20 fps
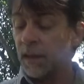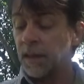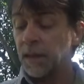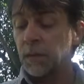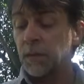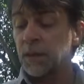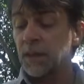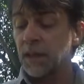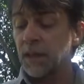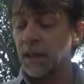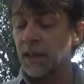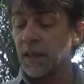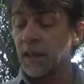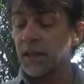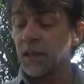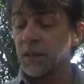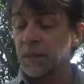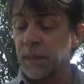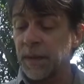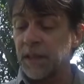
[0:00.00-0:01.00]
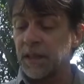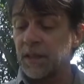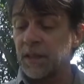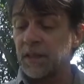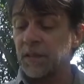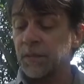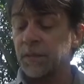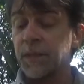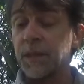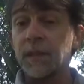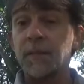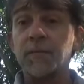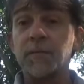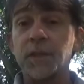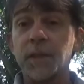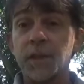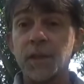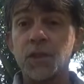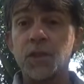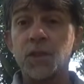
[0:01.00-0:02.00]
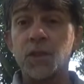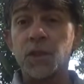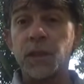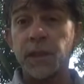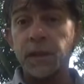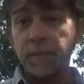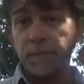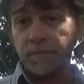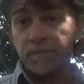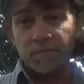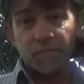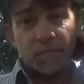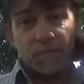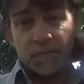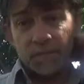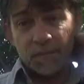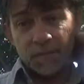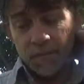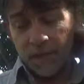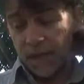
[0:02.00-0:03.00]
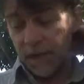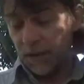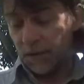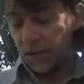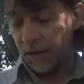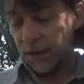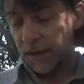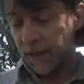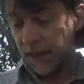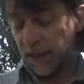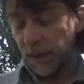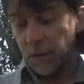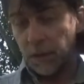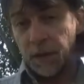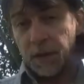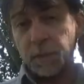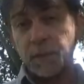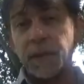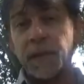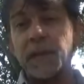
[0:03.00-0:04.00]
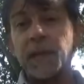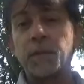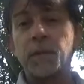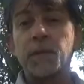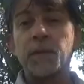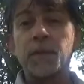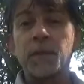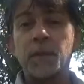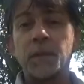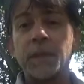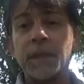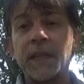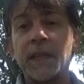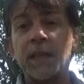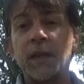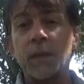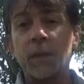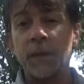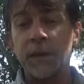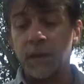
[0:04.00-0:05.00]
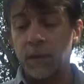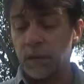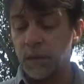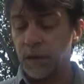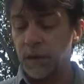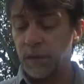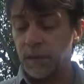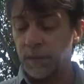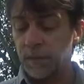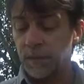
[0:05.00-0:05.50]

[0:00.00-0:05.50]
it was a little expensive, but for this trip, I don't think I would have been able to be here without it.